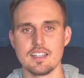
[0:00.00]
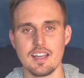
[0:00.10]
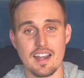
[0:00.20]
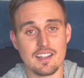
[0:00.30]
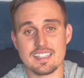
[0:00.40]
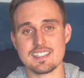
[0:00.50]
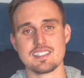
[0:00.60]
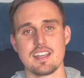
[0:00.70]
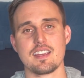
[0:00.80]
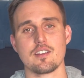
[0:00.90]
and at least
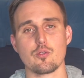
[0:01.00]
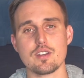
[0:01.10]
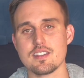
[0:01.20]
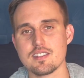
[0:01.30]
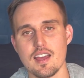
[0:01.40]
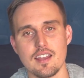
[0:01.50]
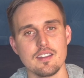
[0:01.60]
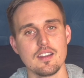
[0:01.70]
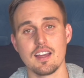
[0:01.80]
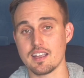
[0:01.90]
taking a reset,
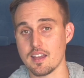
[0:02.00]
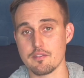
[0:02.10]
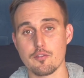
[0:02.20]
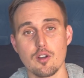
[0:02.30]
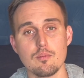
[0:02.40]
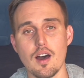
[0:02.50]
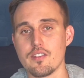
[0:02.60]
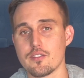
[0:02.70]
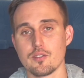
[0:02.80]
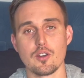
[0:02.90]
again for a
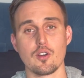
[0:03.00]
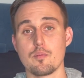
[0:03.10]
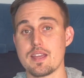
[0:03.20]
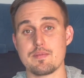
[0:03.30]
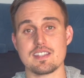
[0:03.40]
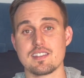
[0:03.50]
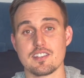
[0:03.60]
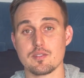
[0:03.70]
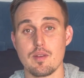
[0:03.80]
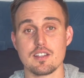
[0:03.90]
month or maybe
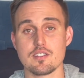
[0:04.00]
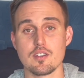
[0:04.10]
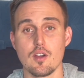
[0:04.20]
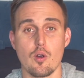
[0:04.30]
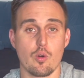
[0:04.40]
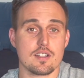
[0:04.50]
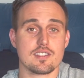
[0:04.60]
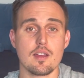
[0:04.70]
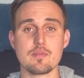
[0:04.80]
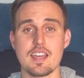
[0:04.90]
6 months, or in
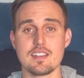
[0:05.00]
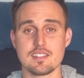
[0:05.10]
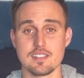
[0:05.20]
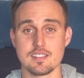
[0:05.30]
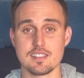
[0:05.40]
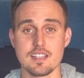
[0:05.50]
some cases,